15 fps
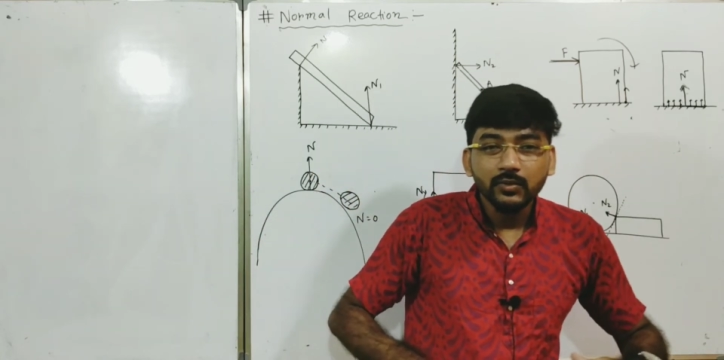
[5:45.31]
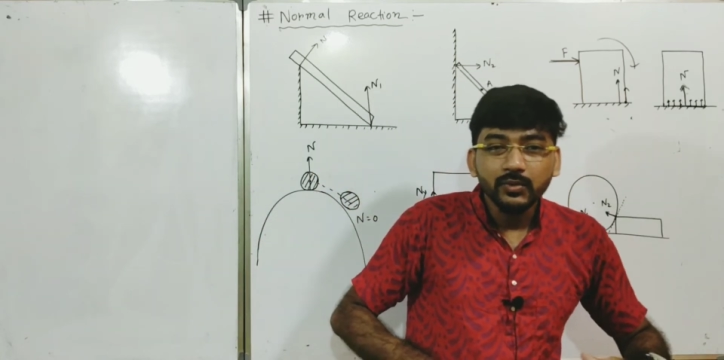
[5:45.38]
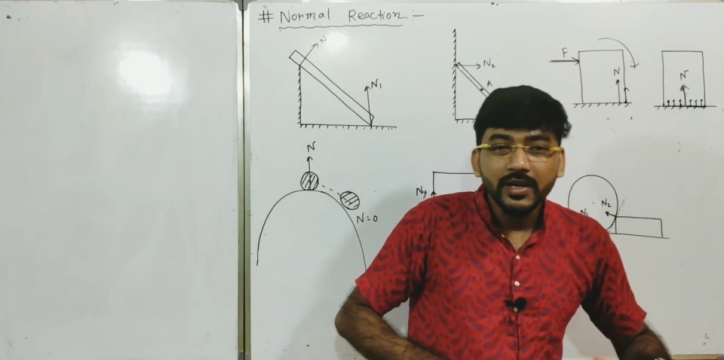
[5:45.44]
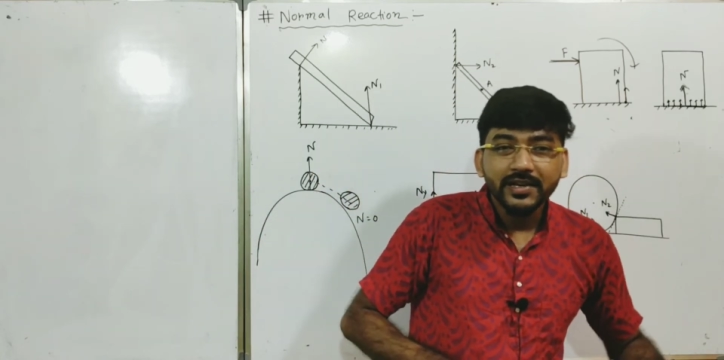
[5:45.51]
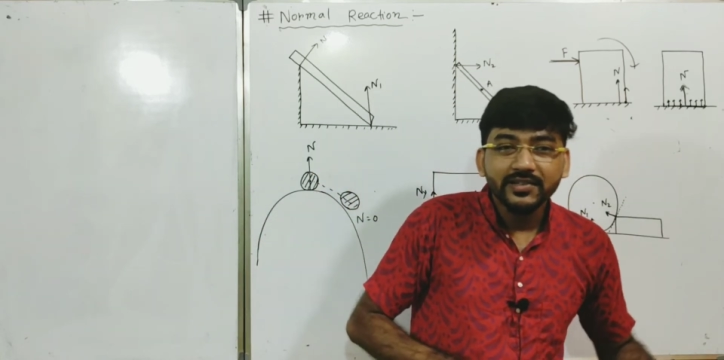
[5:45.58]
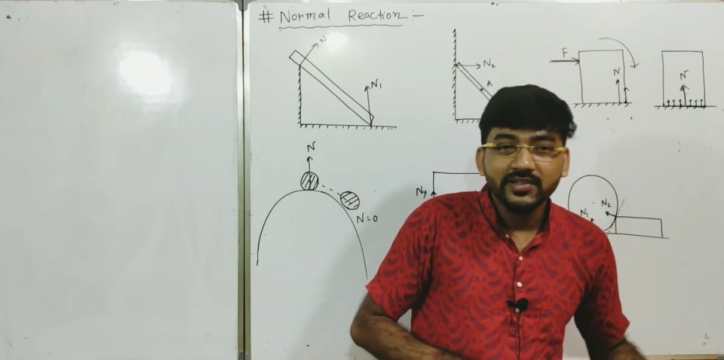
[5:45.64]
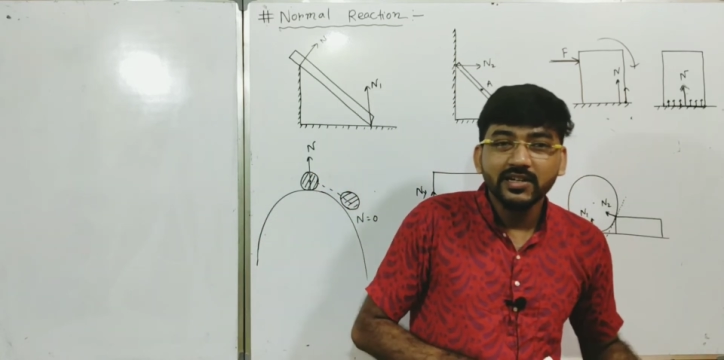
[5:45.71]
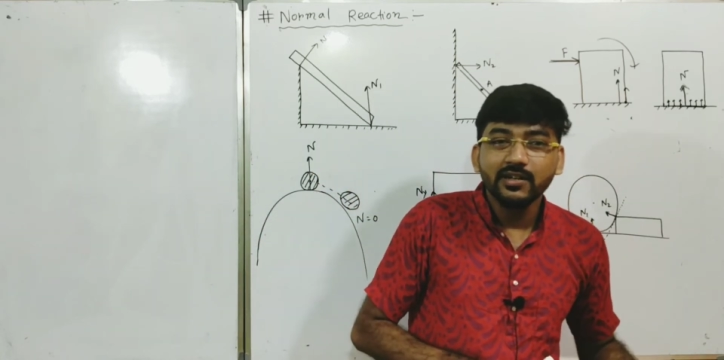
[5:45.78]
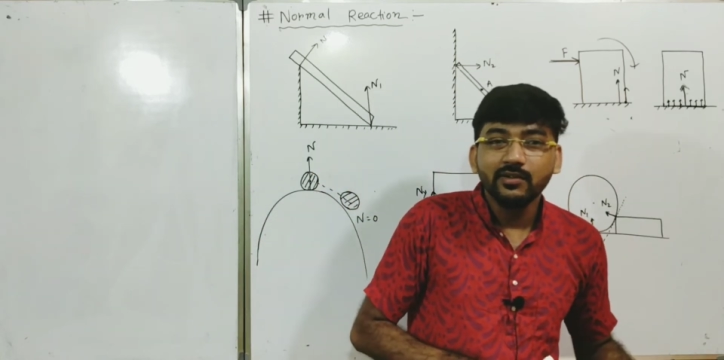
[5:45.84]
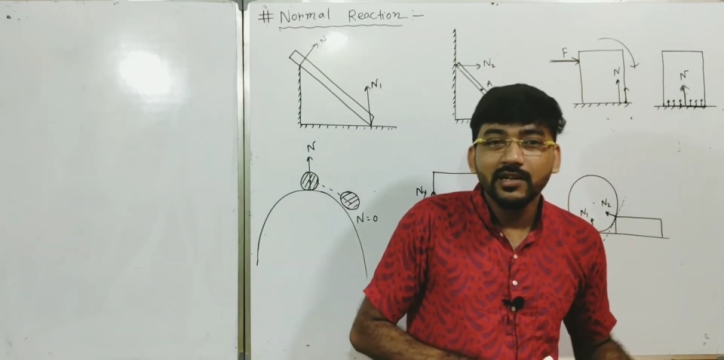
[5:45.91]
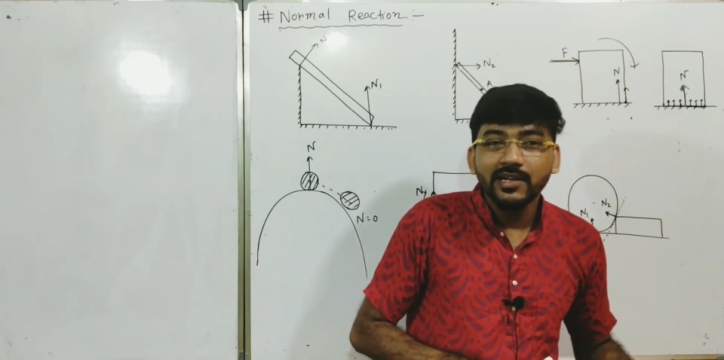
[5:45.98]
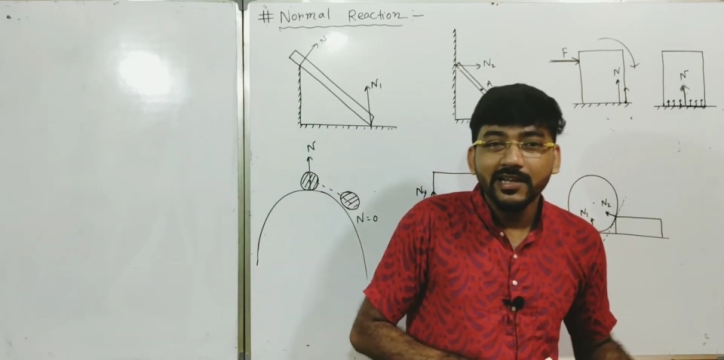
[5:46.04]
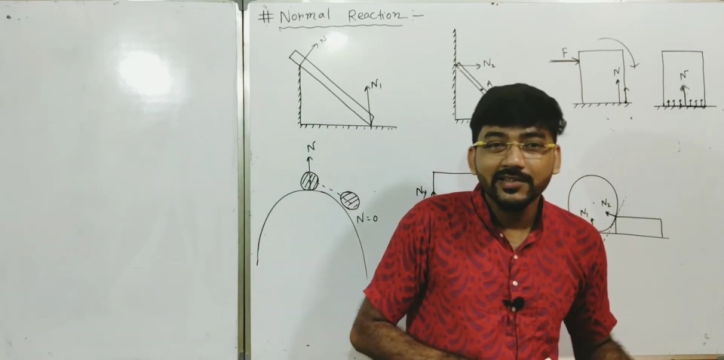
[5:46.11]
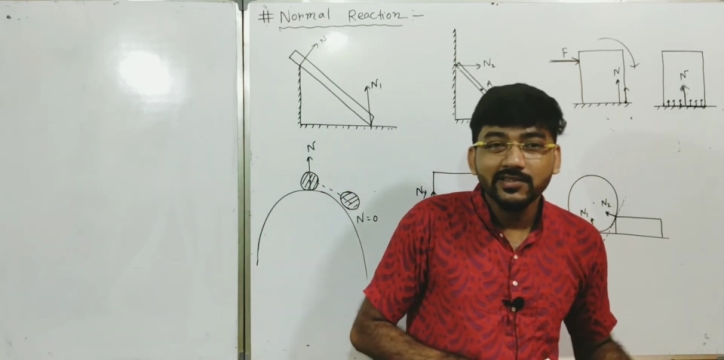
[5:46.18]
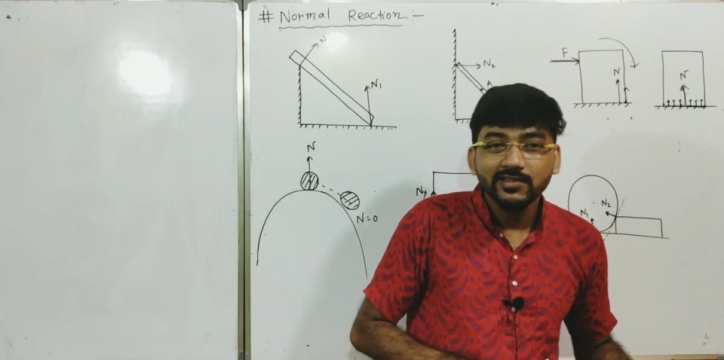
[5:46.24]
we extend our
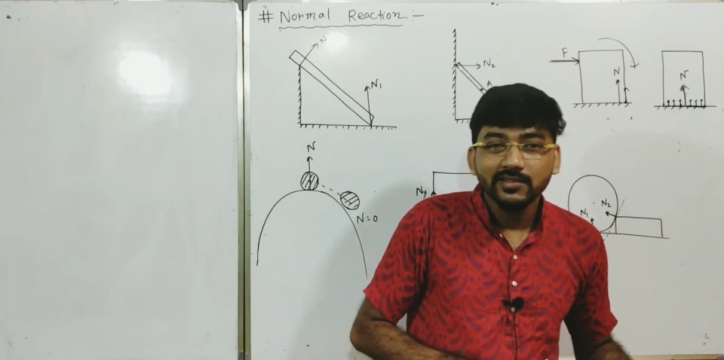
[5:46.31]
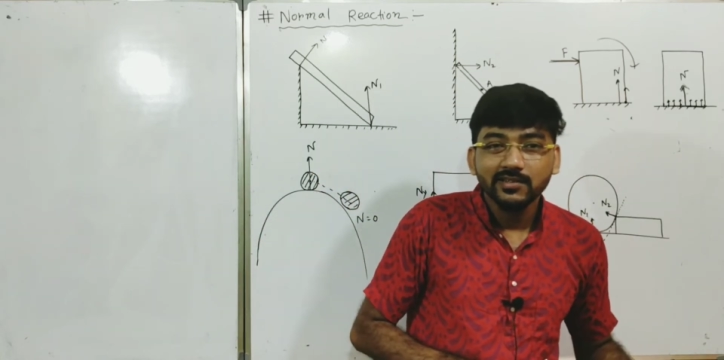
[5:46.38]
legs?